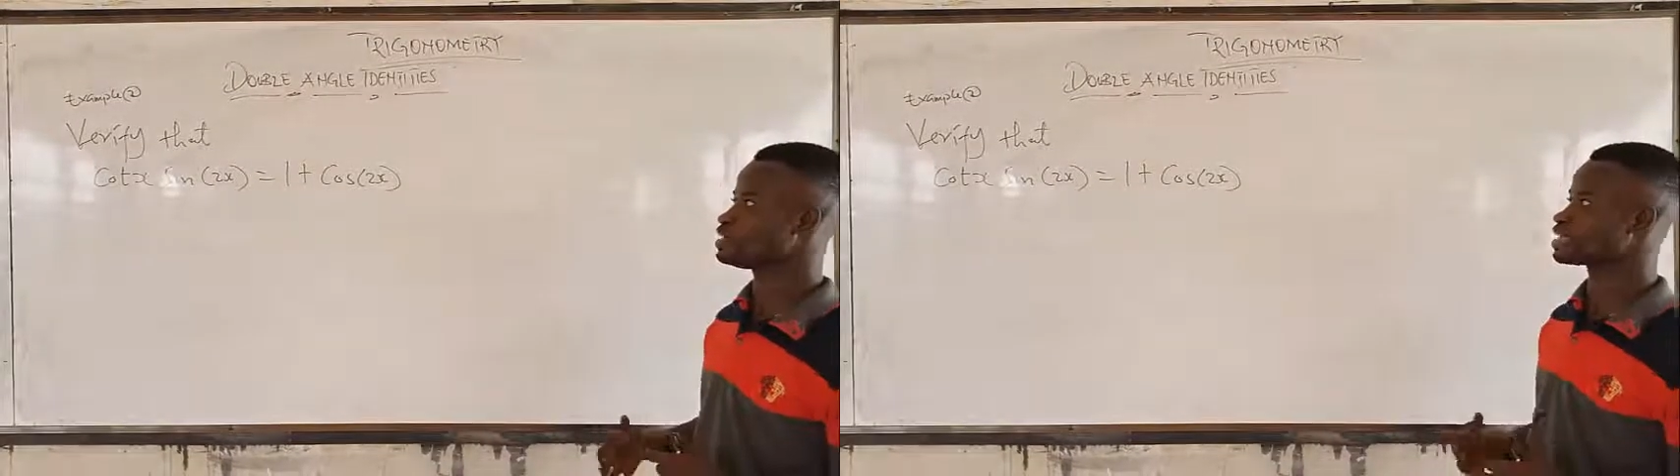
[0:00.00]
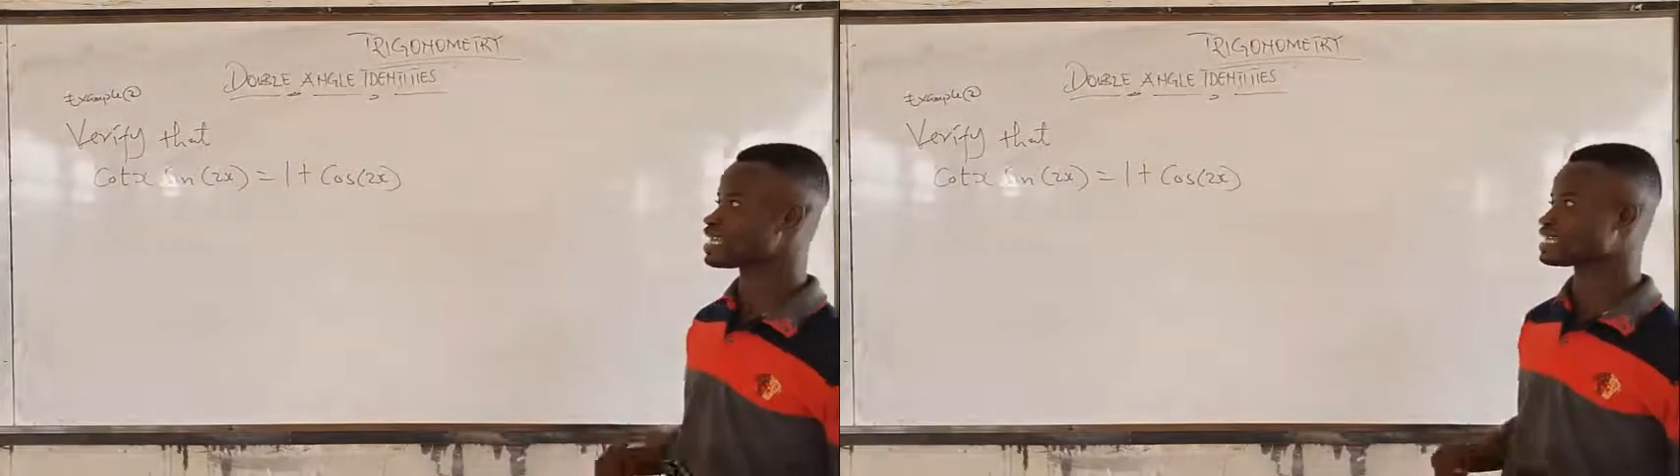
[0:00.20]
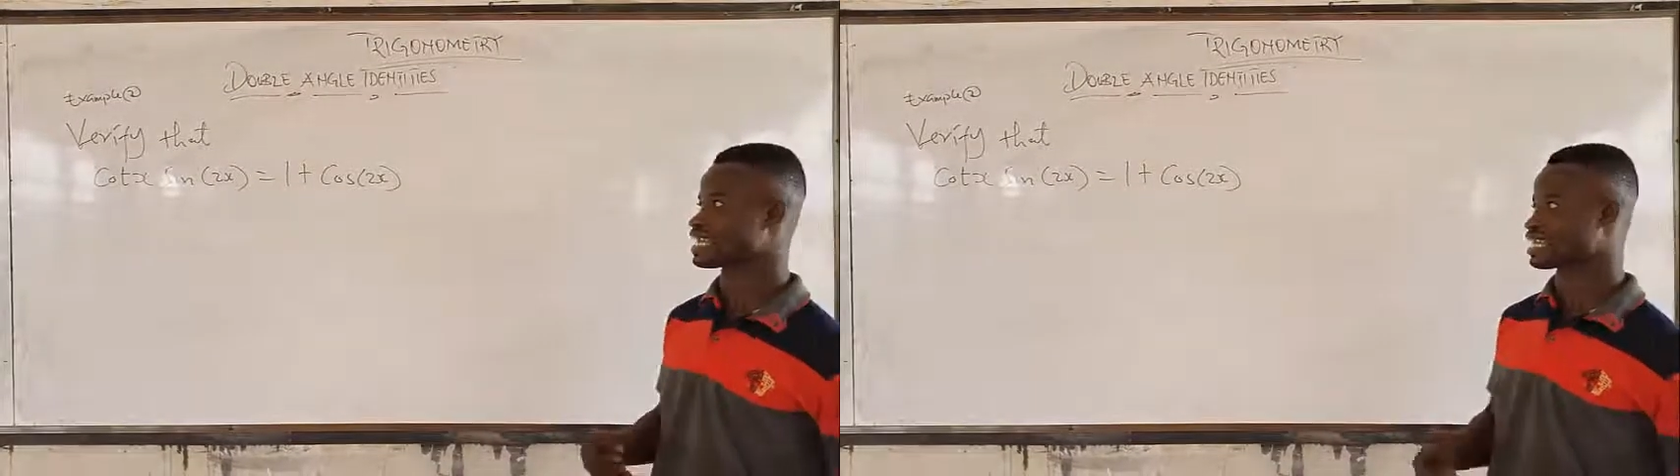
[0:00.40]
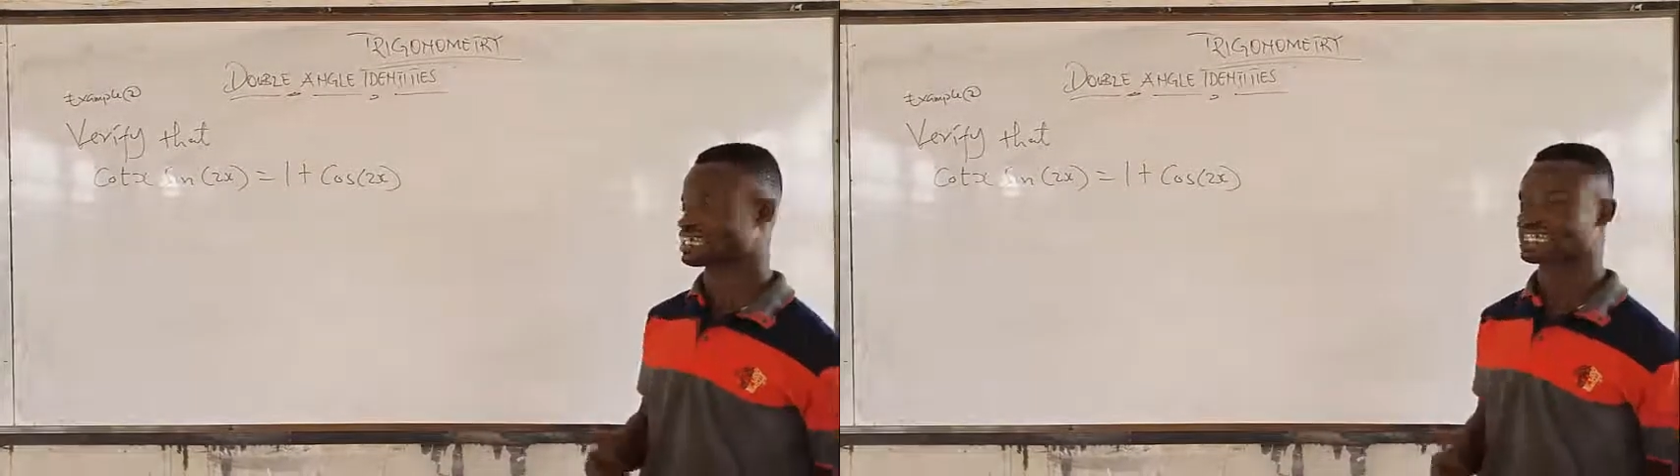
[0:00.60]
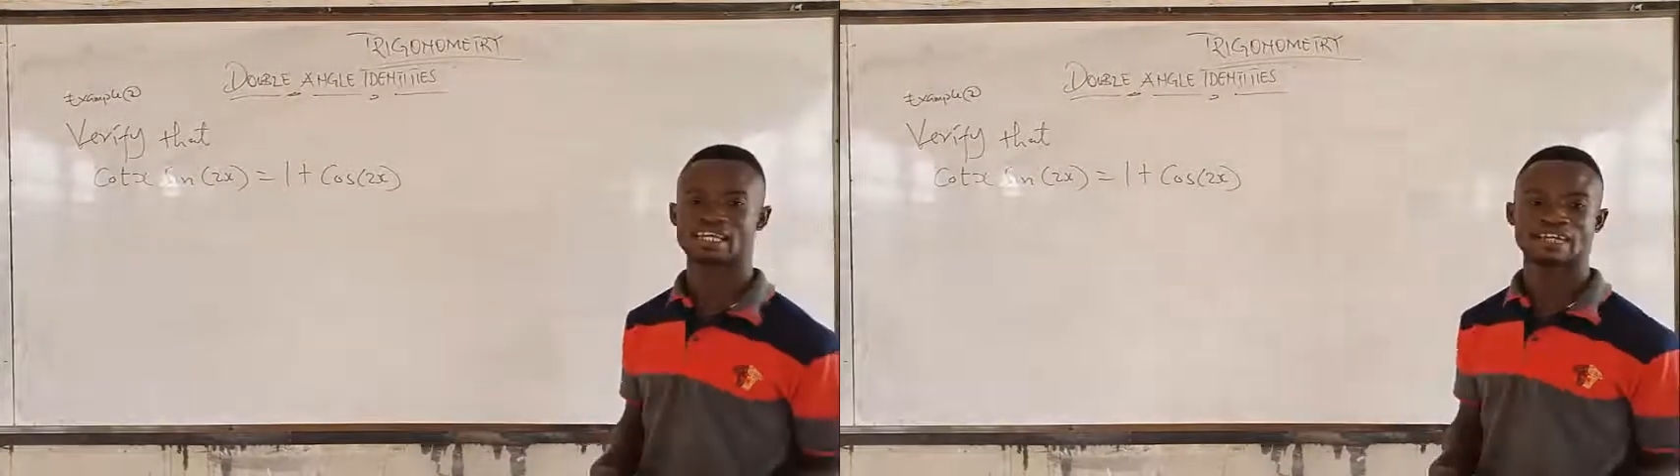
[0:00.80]
complicated,
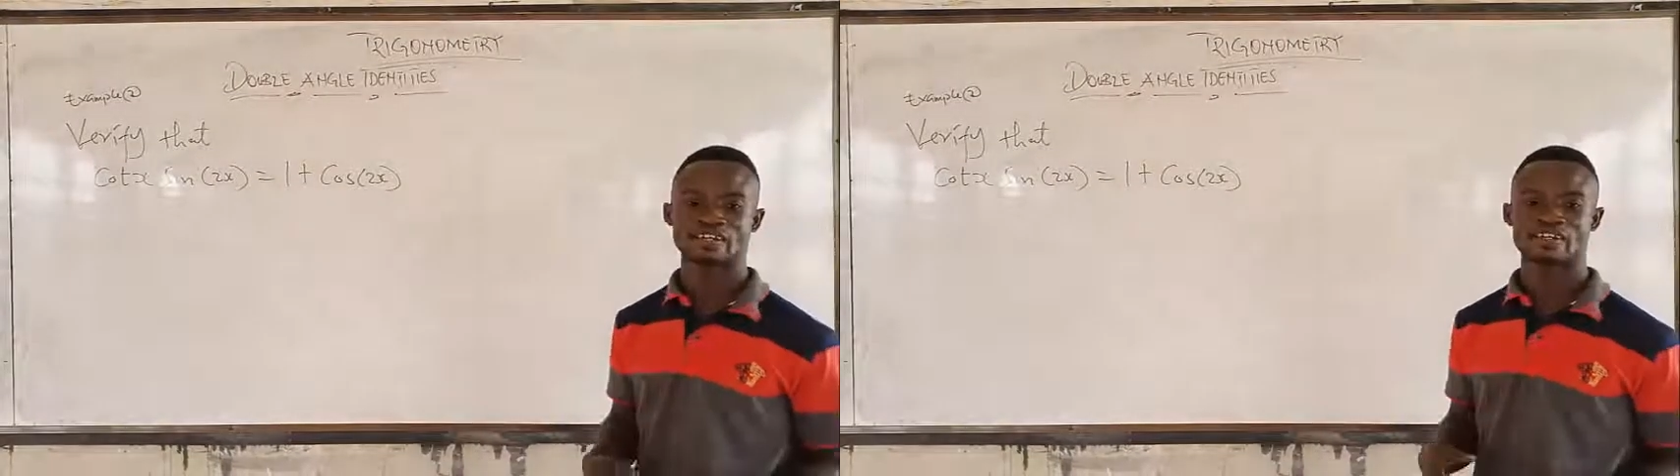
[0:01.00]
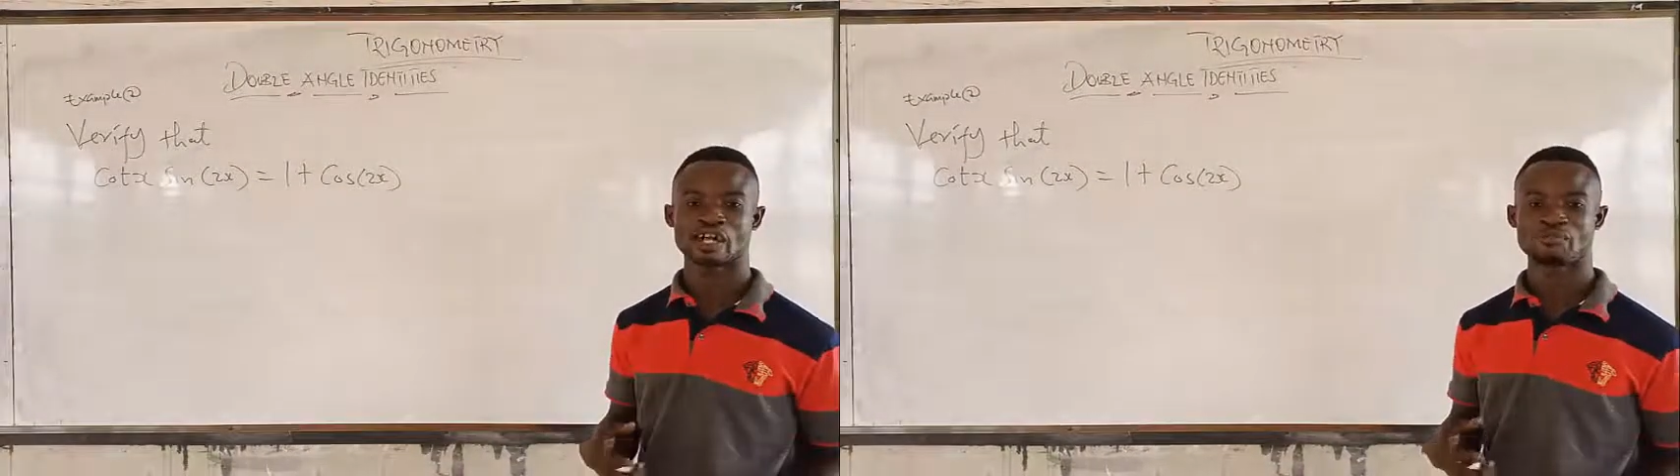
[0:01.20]
the